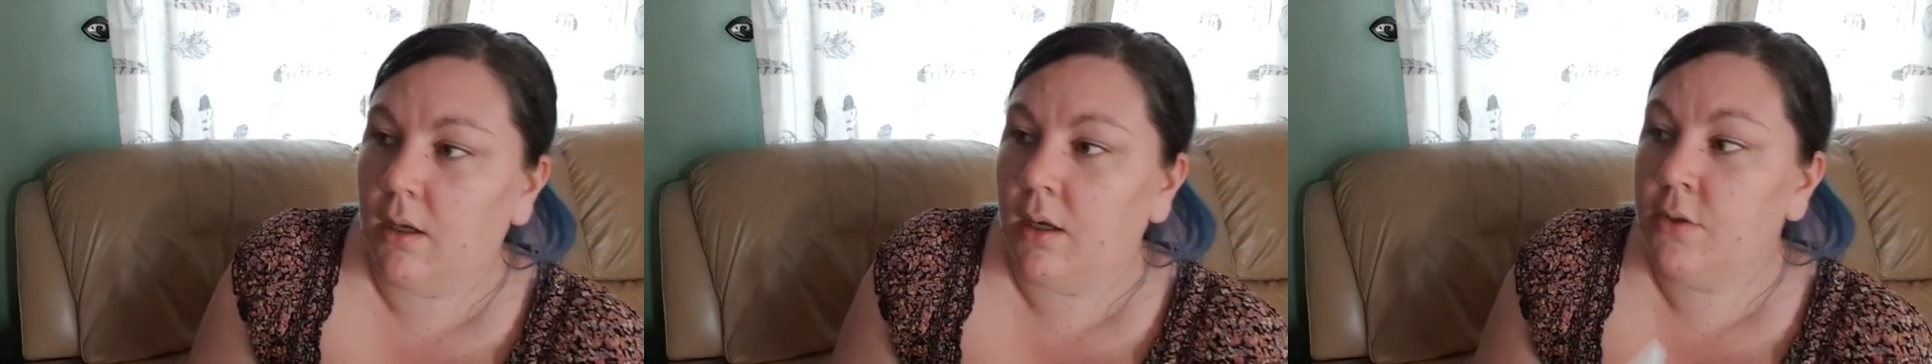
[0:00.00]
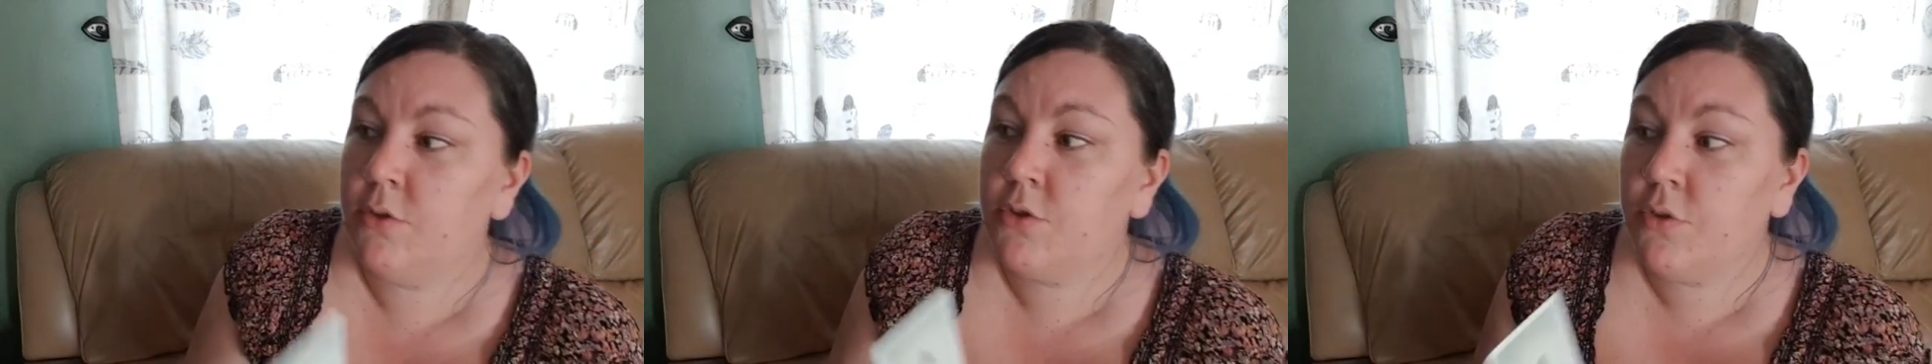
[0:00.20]

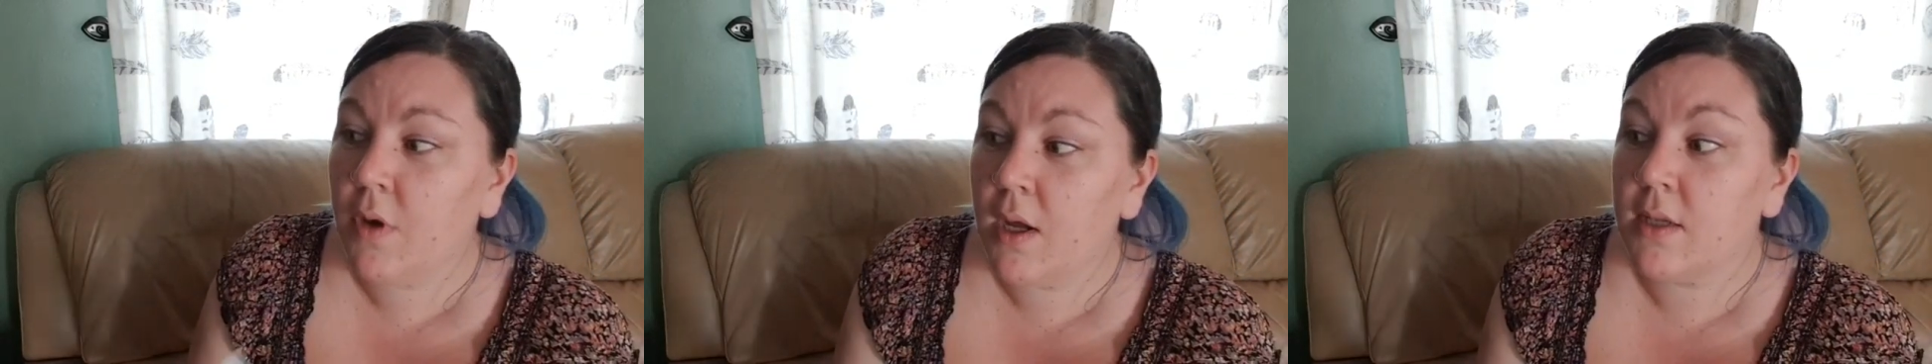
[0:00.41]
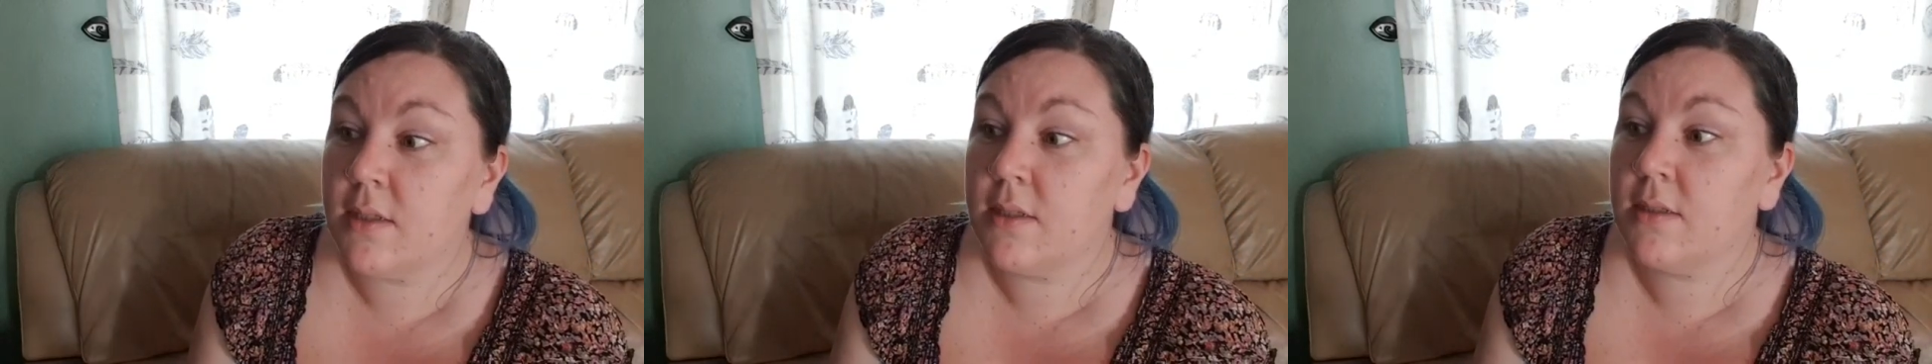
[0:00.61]
And
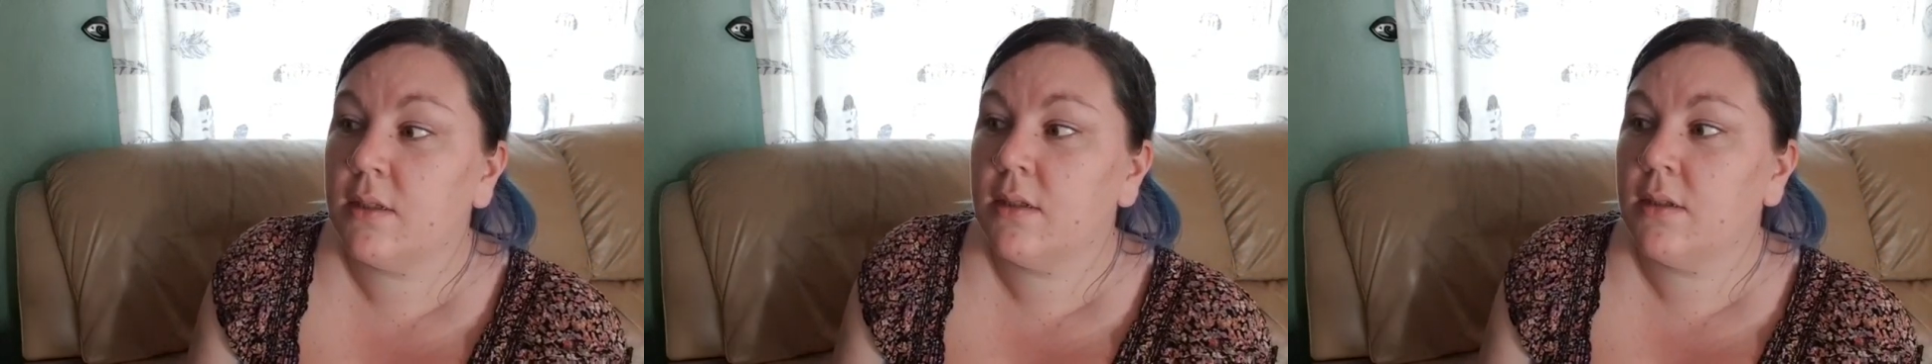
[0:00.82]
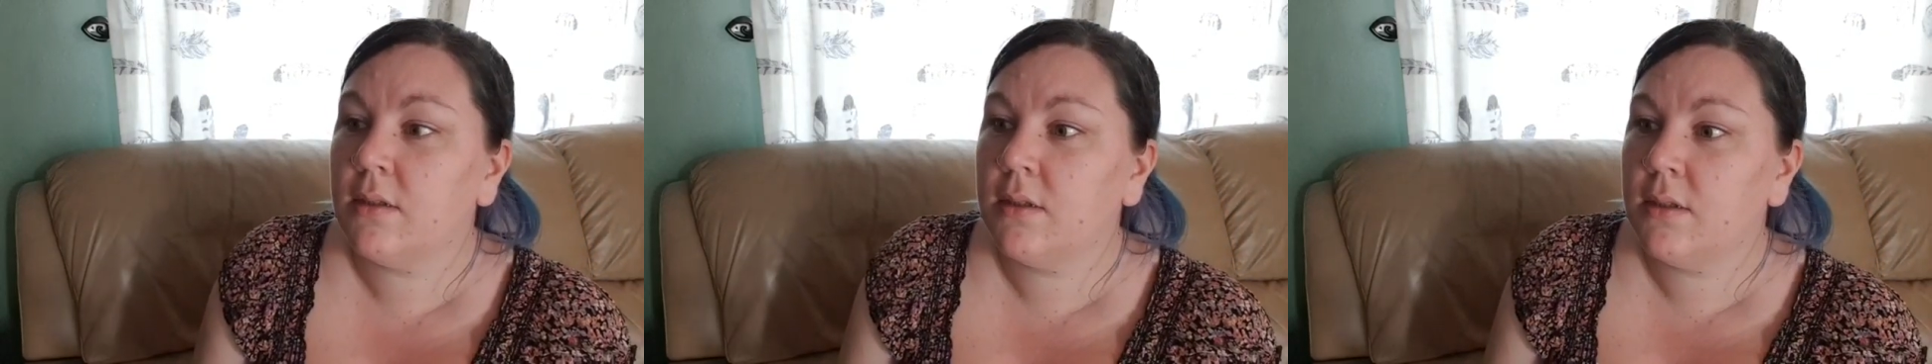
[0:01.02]
trust
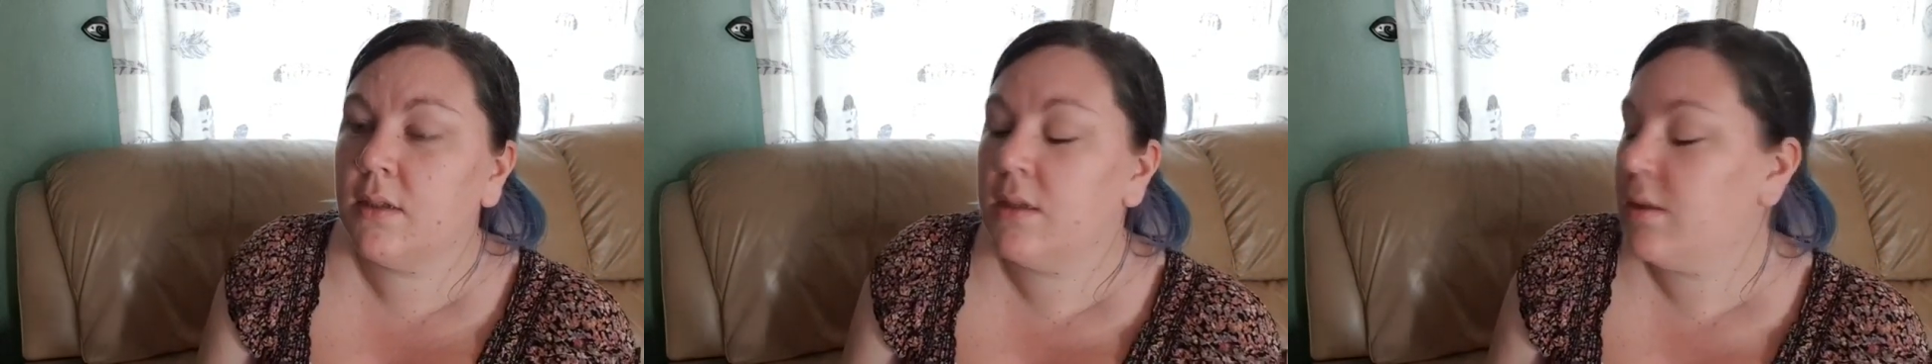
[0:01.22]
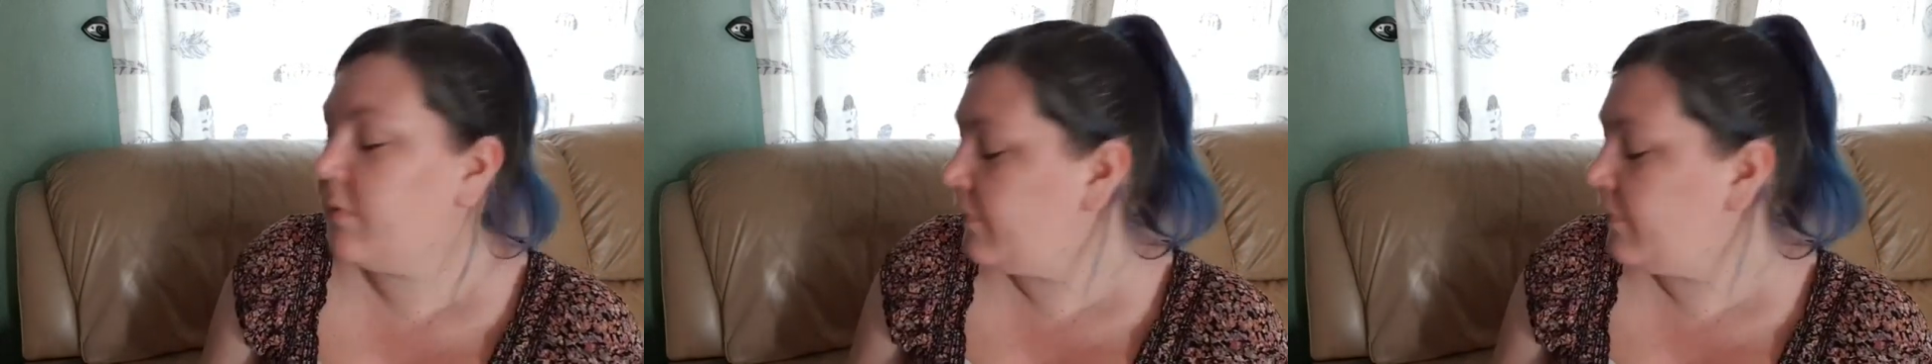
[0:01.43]
that the